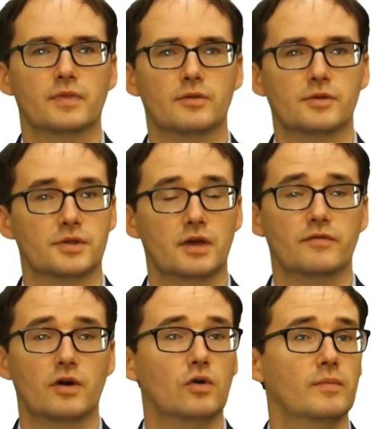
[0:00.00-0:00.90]
the
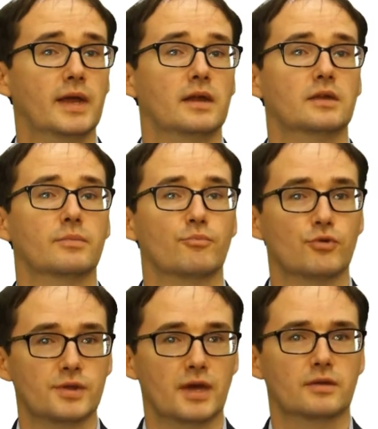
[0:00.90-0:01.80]
CFO who may need to
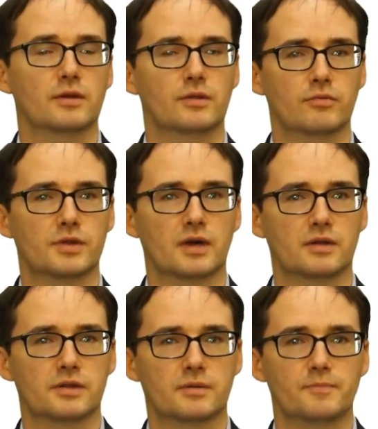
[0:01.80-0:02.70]
present the
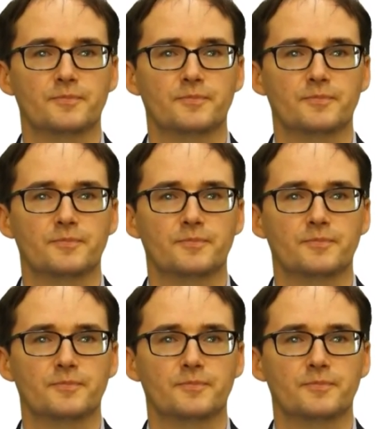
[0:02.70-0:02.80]
results.